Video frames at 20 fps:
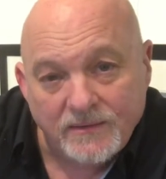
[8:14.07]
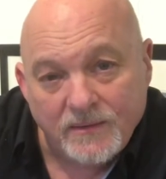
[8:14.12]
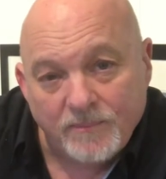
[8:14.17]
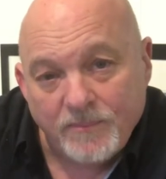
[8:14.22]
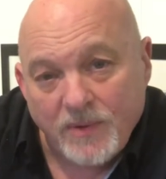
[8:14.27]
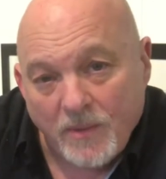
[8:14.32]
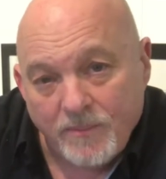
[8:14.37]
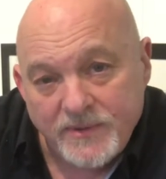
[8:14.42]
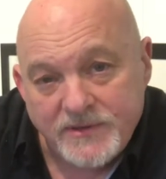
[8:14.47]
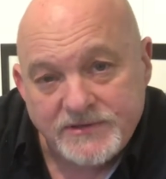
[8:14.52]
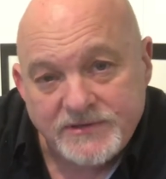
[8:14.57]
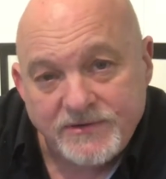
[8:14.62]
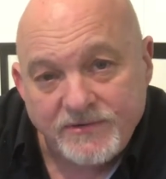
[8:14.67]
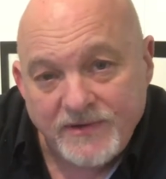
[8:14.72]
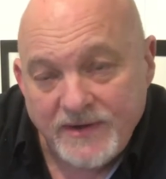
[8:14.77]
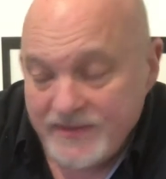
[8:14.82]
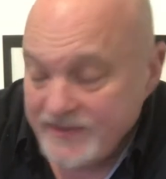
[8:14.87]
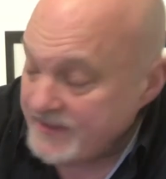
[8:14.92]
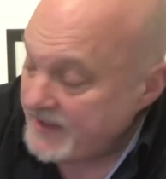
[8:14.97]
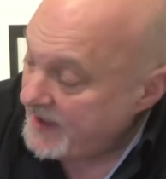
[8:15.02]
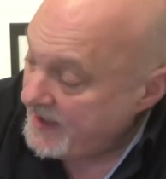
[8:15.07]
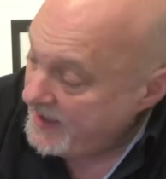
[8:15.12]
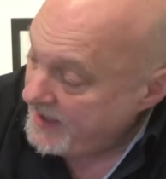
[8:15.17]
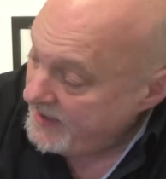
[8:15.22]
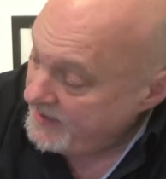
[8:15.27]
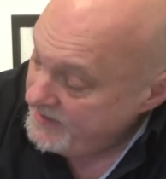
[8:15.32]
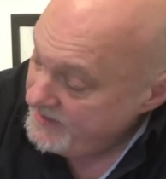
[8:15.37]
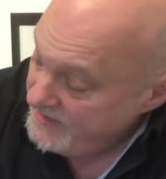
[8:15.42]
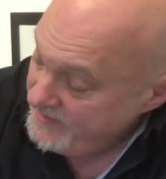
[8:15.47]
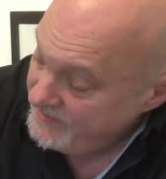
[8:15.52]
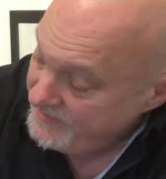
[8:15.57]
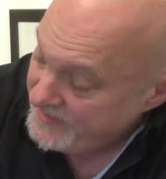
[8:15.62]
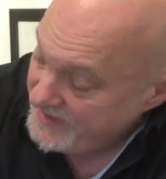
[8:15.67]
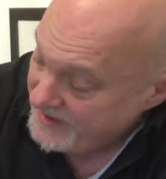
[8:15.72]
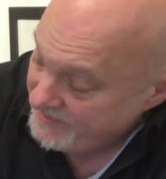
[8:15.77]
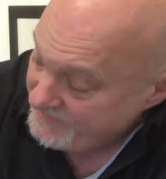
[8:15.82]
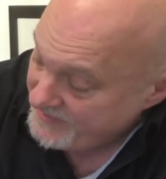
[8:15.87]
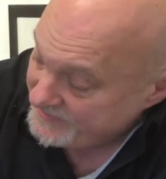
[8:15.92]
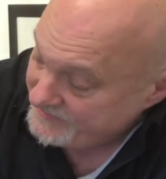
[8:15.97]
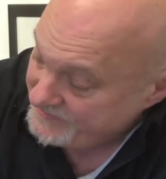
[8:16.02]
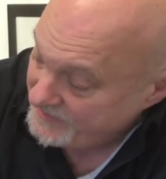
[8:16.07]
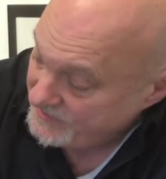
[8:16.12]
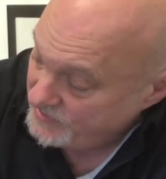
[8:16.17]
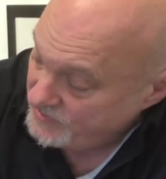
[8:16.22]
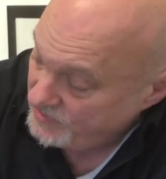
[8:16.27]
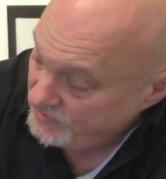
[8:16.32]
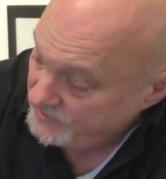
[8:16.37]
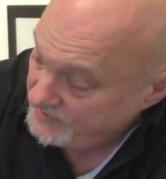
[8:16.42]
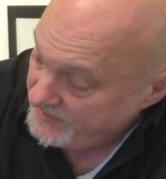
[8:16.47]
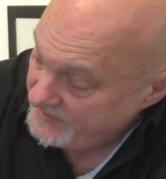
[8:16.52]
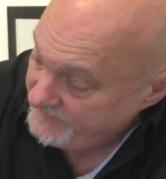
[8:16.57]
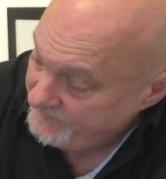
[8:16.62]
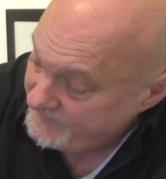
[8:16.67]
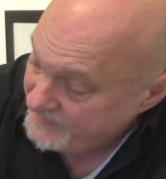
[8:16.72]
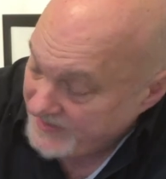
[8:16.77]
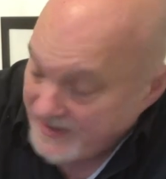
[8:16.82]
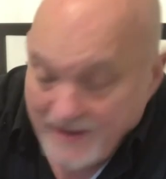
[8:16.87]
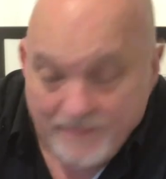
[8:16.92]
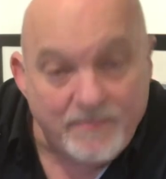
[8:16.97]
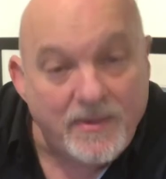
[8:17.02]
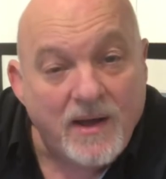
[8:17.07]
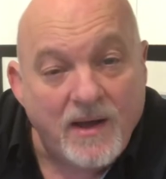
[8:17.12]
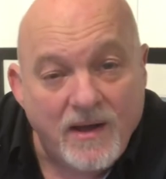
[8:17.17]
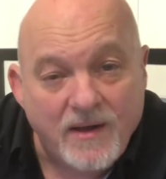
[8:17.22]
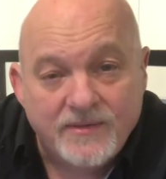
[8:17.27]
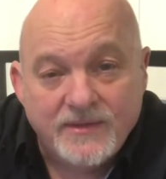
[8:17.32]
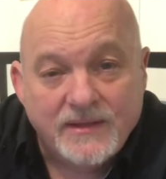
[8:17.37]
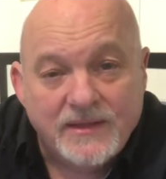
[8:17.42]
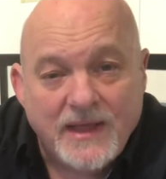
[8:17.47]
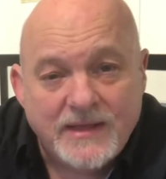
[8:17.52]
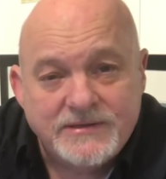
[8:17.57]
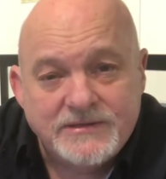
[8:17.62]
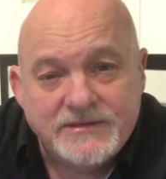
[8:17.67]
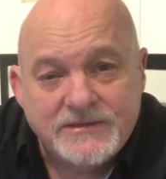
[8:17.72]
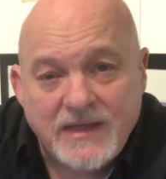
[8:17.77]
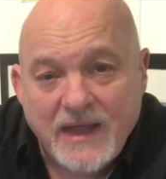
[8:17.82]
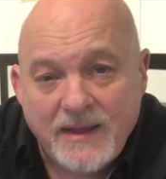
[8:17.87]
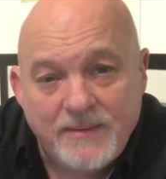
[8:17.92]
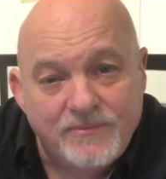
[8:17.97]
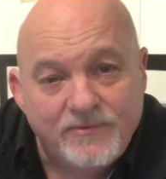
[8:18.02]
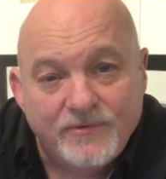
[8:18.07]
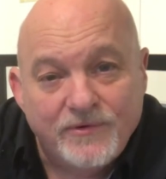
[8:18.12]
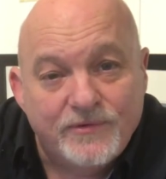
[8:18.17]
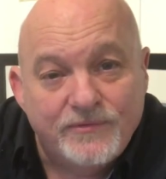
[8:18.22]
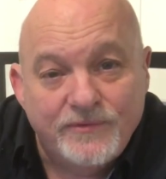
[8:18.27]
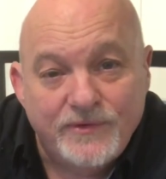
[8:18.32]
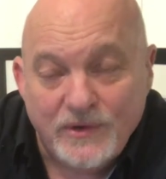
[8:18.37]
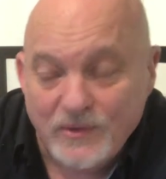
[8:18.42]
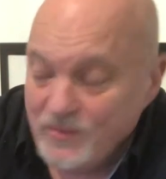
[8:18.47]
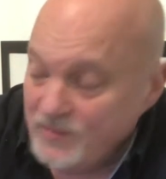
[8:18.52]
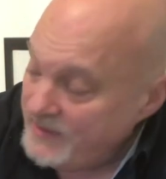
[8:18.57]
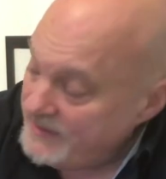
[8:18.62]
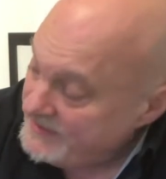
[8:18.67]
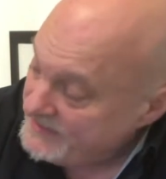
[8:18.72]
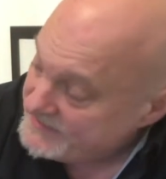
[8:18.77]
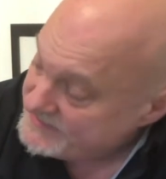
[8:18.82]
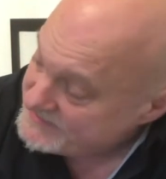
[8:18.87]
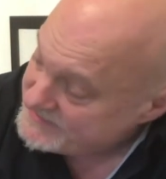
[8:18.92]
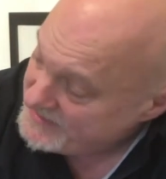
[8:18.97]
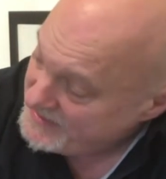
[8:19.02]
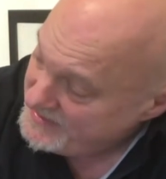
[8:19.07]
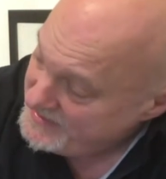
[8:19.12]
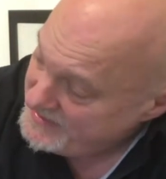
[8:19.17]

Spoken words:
The poppies are in there. They're adding colour. They're part of the landscape for a few weeks.